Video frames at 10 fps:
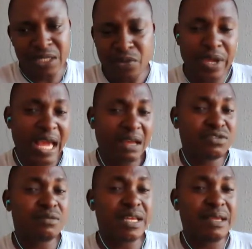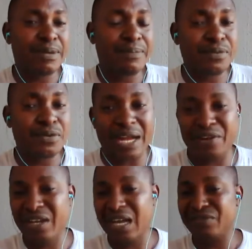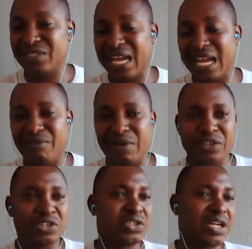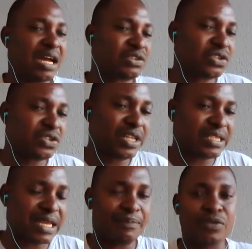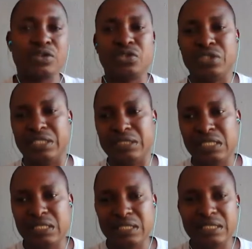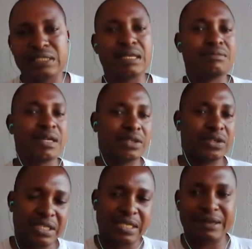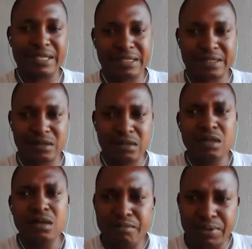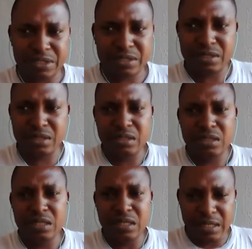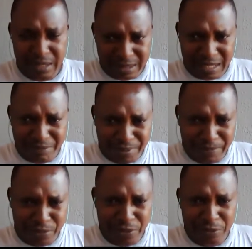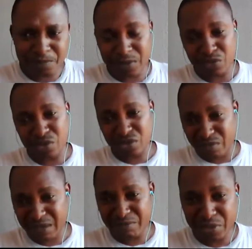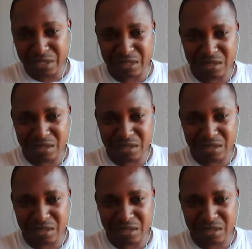We have so many people, I don't have time, I don't know how to do this, I'm not good in system and all the rest. But these same people, they want to make money.